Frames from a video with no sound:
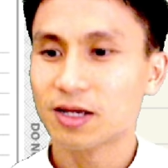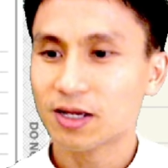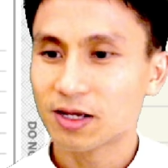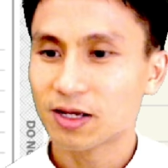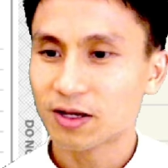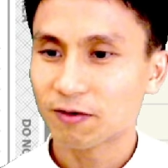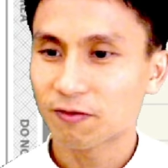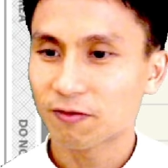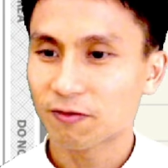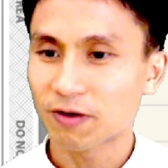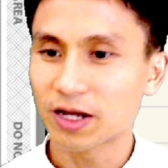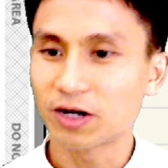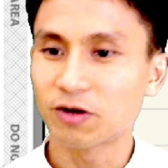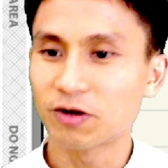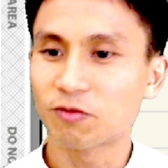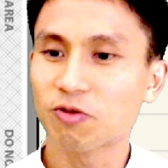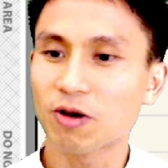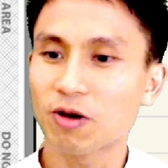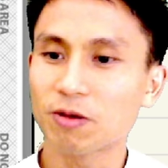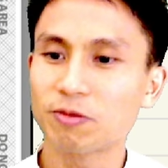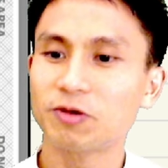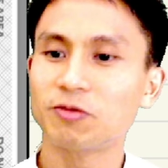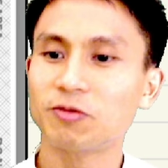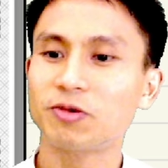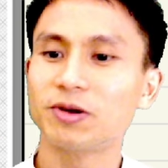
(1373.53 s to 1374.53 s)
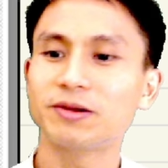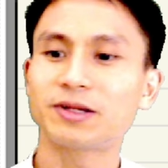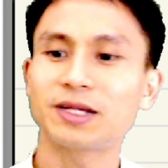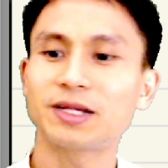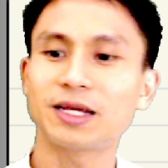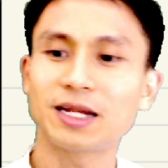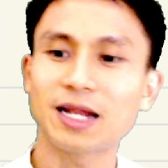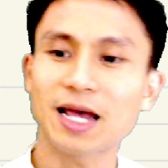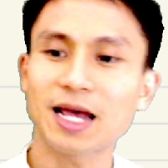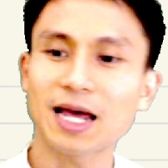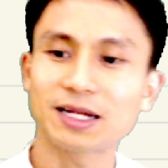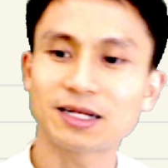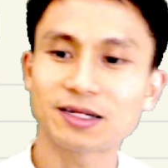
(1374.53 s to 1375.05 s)
Find the probability
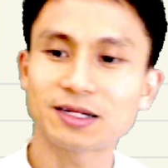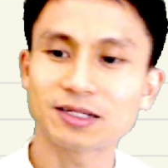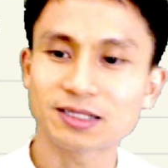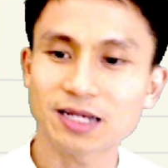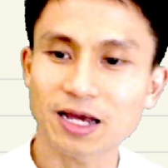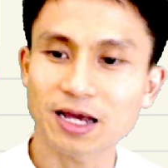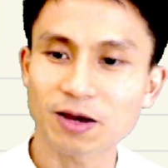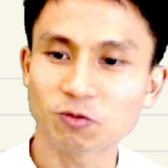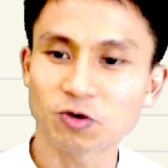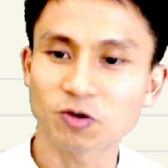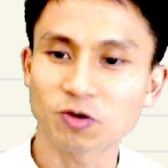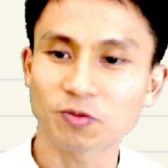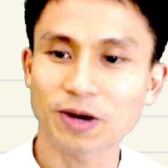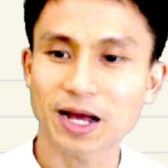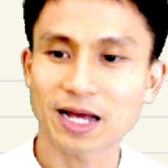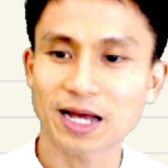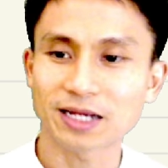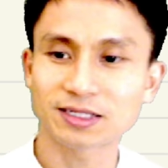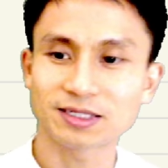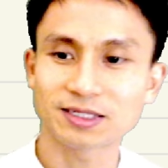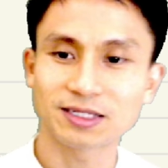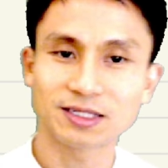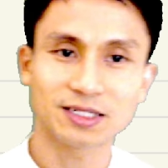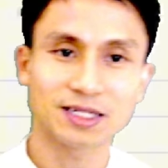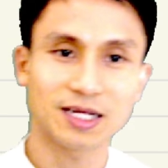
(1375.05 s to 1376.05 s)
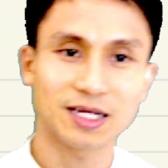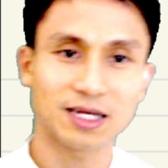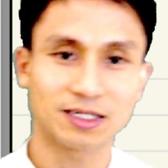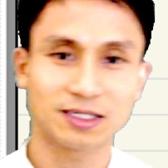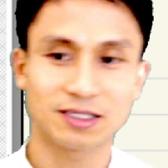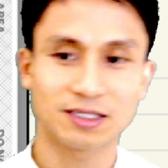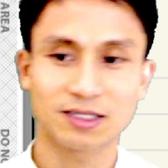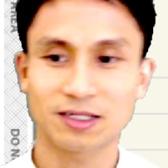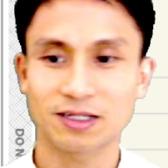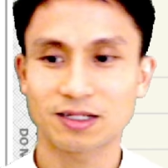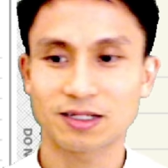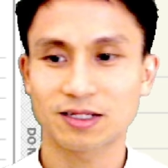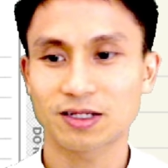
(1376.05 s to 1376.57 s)
that Sam will pass the
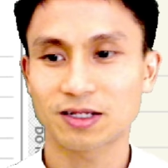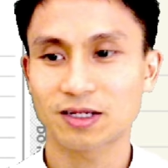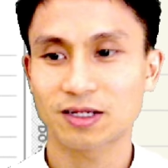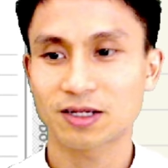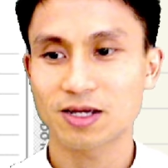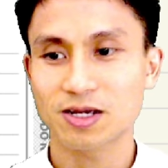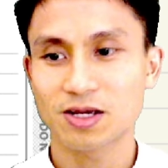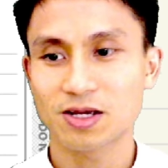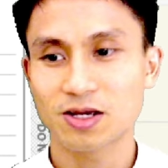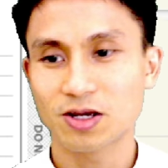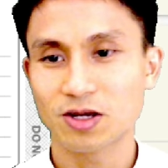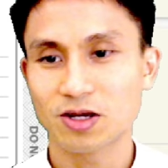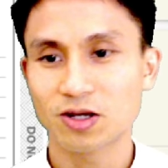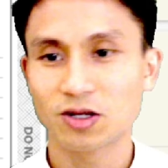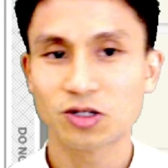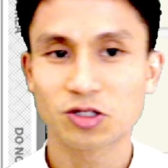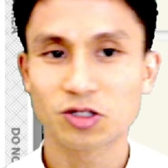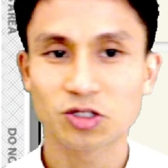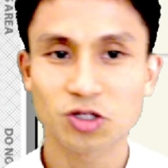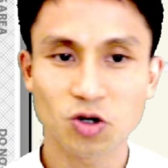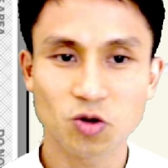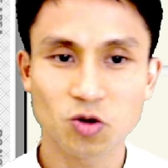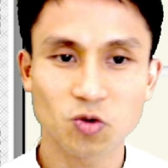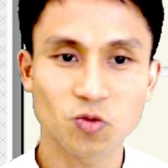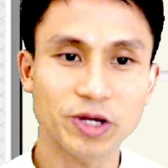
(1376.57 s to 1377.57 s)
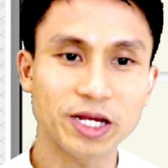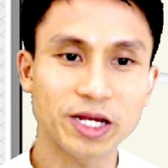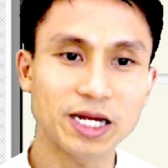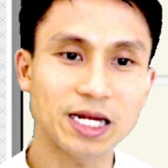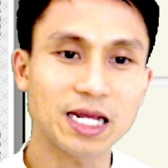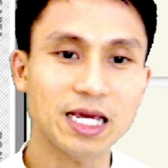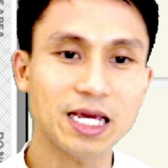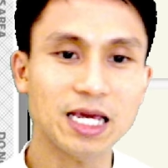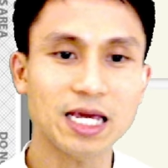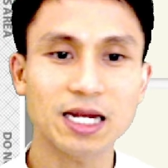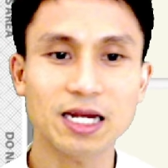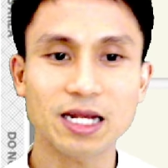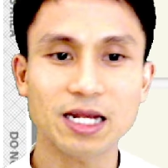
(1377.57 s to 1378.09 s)
test. So we
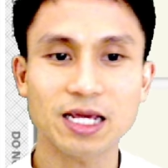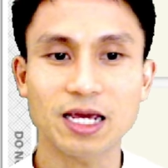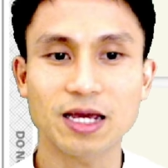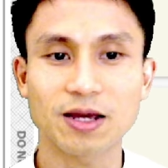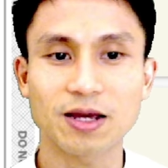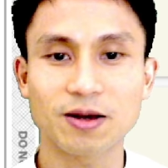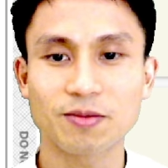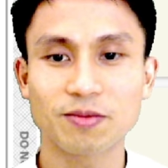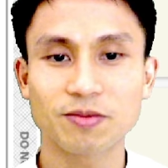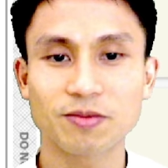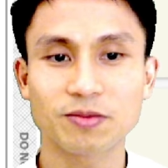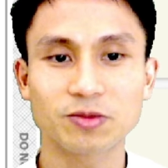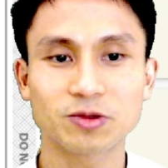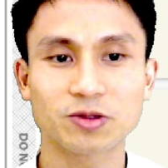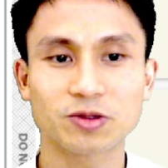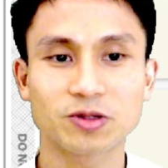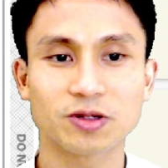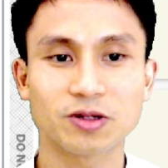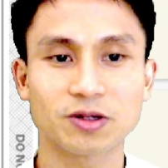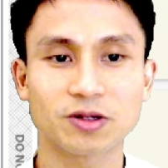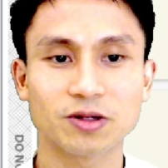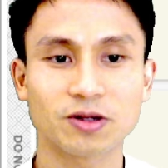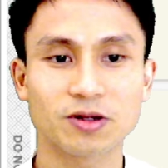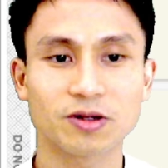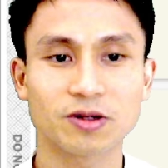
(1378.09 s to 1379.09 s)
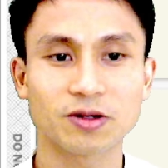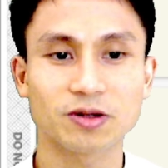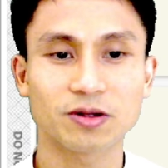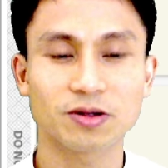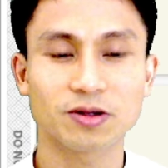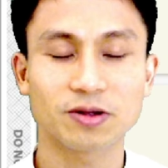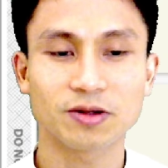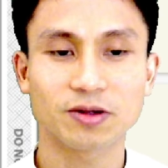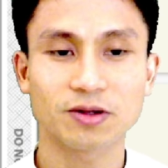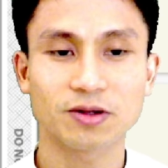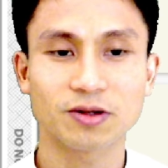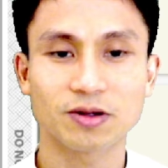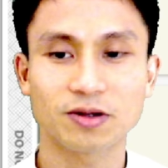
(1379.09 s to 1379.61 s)
need him to
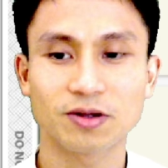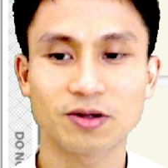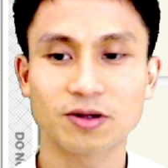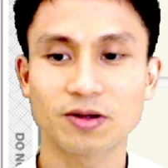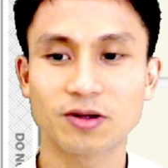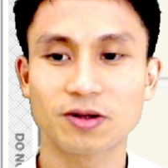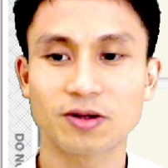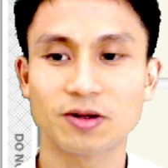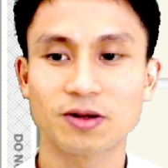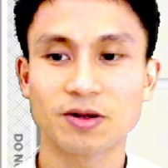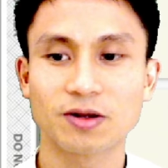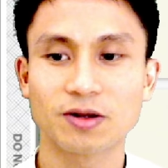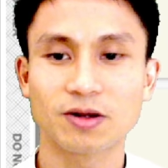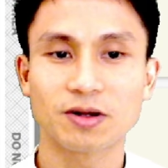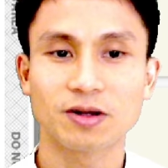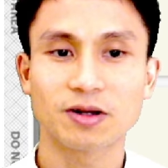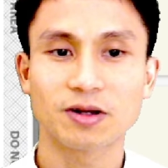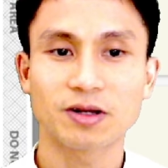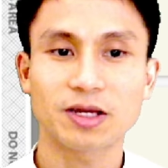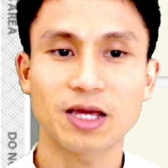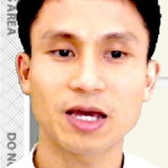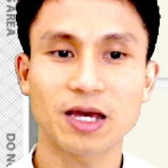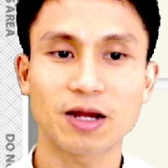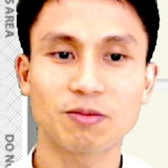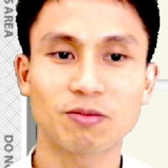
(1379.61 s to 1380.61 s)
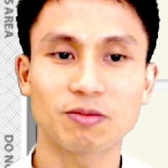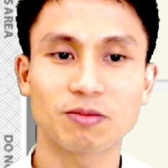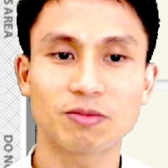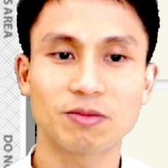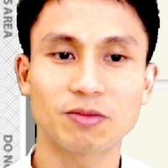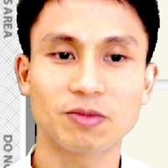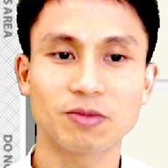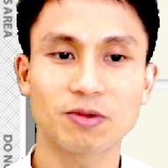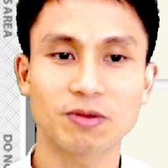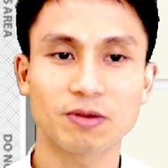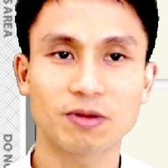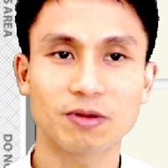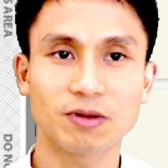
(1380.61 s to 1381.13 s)
get
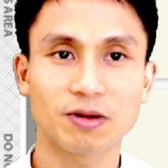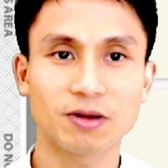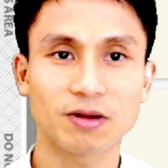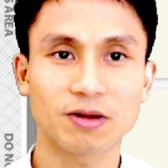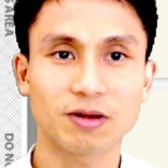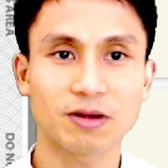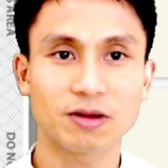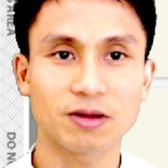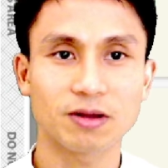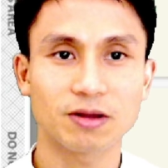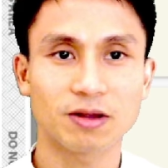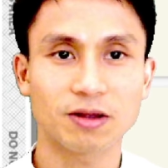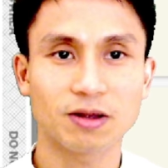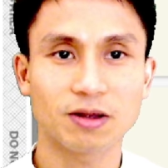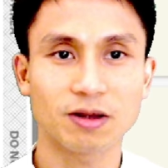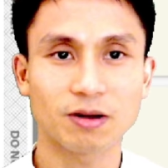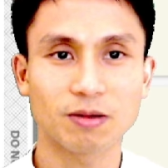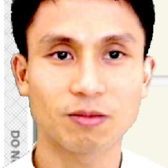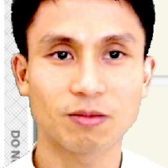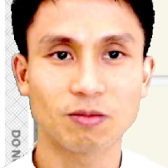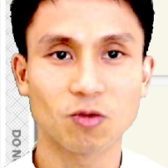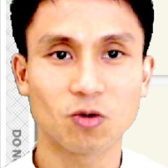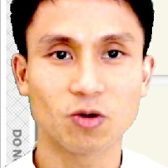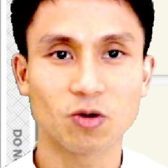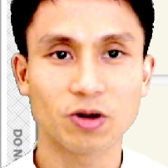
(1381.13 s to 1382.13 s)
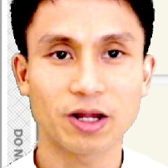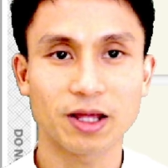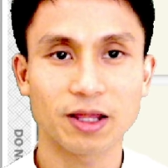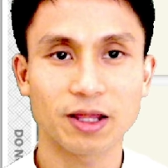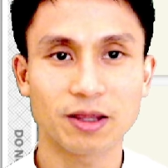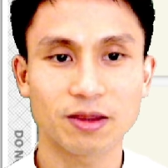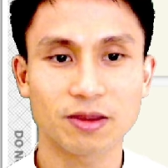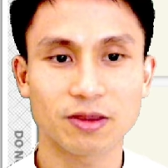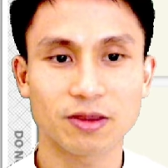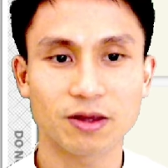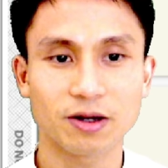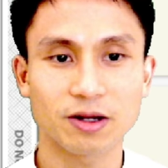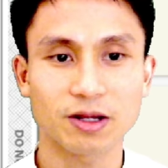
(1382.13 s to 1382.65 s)
more than
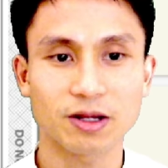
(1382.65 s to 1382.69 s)
30